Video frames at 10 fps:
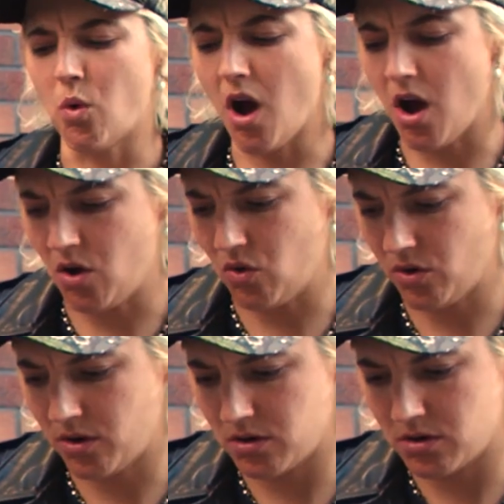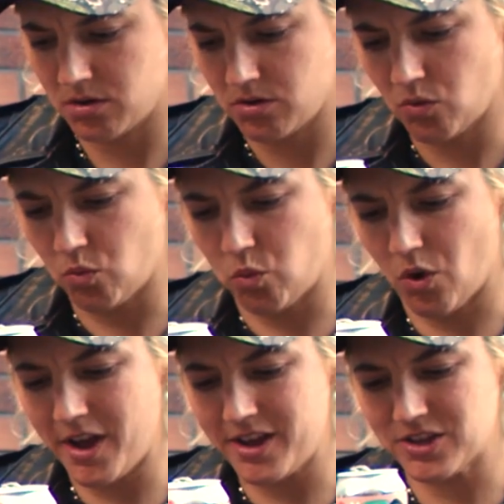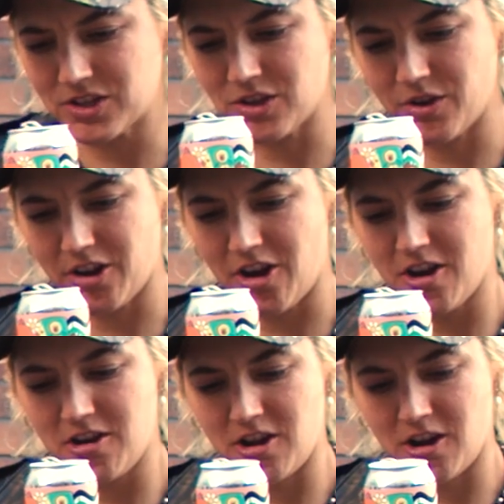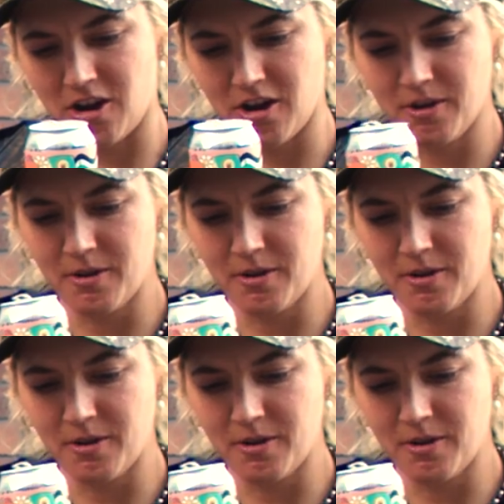Whoa. What is going on here?